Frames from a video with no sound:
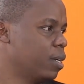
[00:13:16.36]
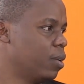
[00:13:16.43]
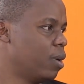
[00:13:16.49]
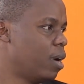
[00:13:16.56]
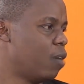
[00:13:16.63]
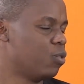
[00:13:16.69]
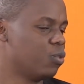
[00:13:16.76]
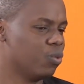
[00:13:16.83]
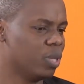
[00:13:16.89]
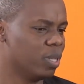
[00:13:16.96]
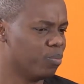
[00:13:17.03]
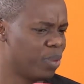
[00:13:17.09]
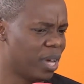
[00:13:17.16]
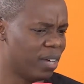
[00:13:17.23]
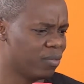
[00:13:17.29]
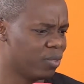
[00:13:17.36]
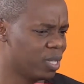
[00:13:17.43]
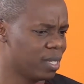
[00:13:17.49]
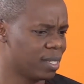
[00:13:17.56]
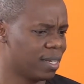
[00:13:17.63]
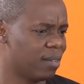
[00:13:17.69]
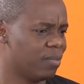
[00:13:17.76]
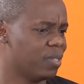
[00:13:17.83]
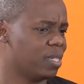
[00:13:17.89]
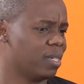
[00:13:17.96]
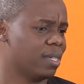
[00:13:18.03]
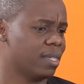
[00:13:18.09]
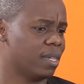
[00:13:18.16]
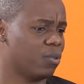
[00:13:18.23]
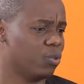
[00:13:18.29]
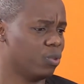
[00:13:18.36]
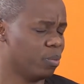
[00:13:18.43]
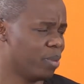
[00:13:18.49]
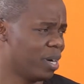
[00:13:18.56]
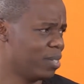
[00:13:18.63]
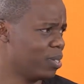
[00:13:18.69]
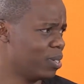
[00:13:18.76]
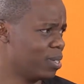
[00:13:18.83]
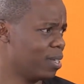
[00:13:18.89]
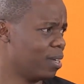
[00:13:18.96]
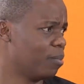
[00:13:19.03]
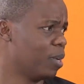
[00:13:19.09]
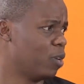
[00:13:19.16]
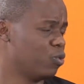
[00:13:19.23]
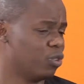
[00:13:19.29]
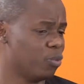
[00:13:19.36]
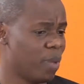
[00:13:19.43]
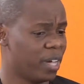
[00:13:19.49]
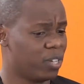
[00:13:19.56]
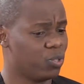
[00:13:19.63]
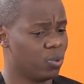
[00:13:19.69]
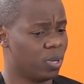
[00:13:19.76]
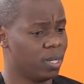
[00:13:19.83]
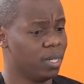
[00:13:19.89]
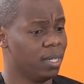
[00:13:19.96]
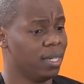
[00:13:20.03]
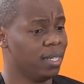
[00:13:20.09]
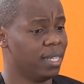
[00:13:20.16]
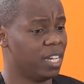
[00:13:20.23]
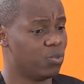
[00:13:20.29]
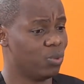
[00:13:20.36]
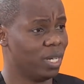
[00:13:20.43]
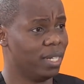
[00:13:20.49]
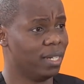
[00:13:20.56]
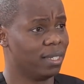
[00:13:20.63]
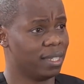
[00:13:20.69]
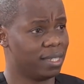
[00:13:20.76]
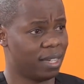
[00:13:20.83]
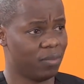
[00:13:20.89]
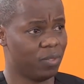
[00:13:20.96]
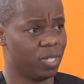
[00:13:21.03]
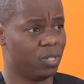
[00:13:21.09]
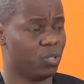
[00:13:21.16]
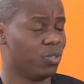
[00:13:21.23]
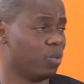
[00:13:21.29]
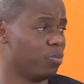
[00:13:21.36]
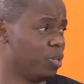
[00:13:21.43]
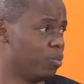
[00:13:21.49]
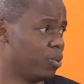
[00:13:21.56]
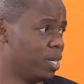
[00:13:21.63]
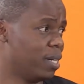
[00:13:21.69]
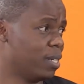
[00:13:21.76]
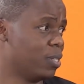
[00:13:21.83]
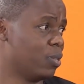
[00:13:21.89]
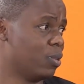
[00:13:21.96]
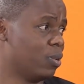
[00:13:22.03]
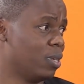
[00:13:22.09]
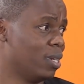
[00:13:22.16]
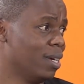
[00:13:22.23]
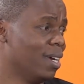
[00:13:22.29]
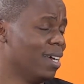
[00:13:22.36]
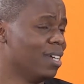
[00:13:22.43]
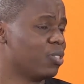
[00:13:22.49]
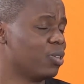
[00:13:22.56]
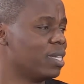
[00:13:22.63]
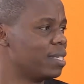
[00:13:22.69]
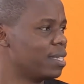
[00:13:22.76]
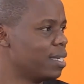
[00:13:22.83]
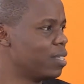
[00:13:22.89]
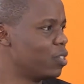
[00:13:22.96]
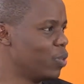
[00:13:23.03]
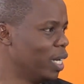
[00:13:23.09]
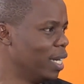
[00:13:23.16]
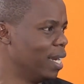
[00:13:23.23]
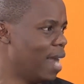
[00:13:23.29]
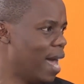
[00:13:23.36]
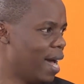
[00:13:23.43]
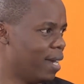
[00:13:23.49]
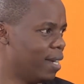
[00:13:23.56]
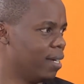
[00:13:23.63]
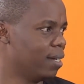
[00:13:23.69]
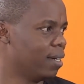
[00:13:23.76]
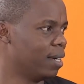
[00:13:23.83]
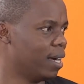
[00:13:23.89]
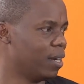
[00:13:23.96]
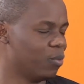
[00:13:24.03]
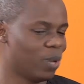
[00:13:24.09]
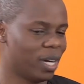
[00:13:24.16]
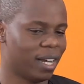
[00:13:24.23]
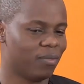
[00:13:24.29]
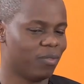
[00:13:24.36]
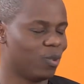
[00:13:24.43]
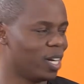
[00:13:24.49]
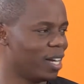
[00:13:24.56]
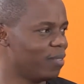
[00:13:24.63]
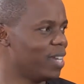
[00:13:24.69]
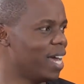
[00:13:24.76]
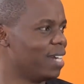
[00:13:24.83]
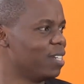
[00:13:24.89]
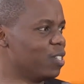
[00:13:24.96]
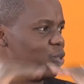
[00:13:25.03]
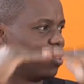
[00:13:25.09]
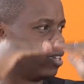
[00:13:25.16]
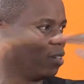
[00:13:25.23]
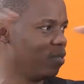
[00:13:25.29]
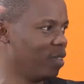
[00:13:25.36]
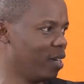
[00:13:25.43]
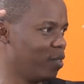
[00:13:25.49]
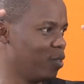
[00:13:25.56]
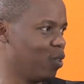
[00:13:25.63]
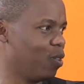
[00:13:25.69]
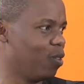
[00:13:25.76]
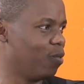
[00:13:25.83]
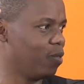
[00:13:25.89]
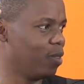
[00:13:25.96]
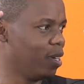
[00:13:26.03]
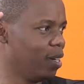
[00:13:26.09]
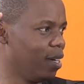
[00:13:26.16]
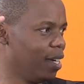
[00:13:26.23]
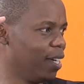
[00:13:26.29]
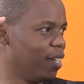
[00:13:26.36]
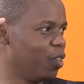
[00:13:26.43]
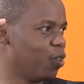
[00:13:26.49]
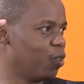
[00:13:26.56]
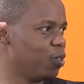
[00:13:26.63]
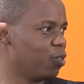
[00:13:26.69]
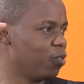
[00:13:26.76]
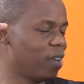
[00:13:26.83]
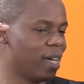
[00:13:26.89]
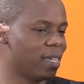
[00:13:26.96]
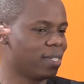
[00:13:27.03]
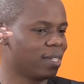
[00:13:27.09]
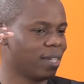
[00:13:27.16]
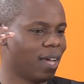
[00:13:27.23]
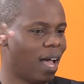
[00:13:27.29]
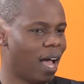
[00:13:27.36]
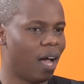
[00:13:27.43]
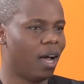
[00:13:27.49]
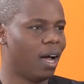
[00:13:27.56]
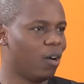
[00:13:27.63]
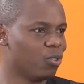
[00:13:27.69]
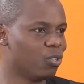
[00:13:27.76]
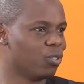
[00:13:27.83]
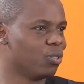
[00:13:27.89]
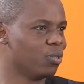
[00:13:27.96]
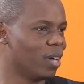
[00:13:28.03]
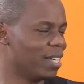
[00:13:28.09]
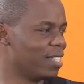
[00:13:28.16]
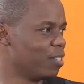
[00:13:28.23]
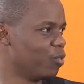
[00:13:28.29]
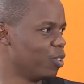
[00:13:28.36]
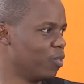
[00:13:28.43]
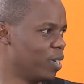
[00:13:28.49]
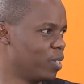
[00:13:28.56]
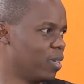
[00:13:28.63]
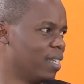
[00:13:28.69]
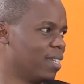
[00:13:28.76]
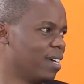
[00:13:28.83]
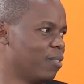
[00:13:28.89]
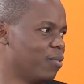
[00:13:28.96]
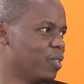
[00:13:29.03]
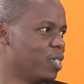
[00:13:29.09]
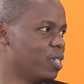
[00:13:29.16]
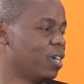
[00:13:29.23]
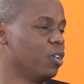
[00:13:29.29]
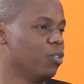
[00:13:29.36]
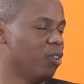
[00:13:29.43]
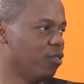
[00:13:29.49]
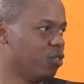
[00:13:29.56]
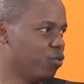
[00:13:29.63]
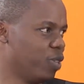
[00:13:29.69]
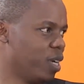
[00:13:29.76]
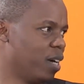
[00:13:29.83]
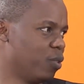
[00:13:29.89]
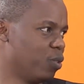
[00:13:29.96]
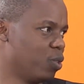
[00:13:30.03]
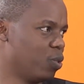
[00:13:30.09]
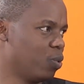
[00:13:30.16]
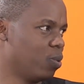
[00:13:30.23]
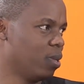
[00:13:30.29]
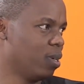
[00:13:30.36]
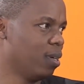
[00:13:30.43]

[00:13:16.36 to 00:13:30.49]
How do we pay for these services? How do we purchase them? How do we make sure that we link the services to the people and so on? So it's really layered. And what I've done is to give the sort of, because you've asked, how do you achieve universal health coverage? You have to figure those two.